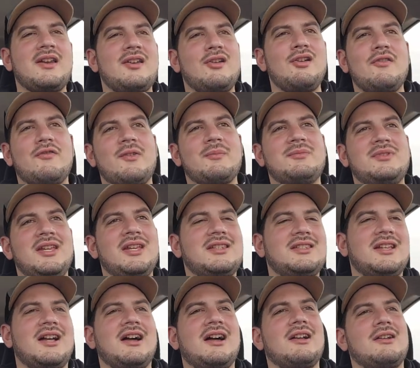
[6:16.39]
I know you from
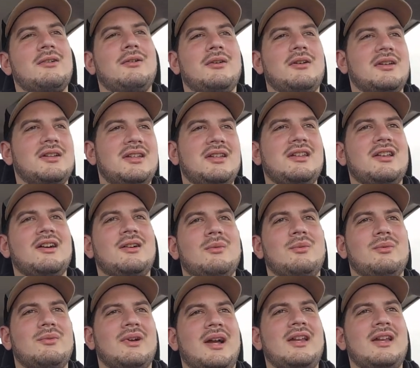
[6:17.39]
TikTok or, you know,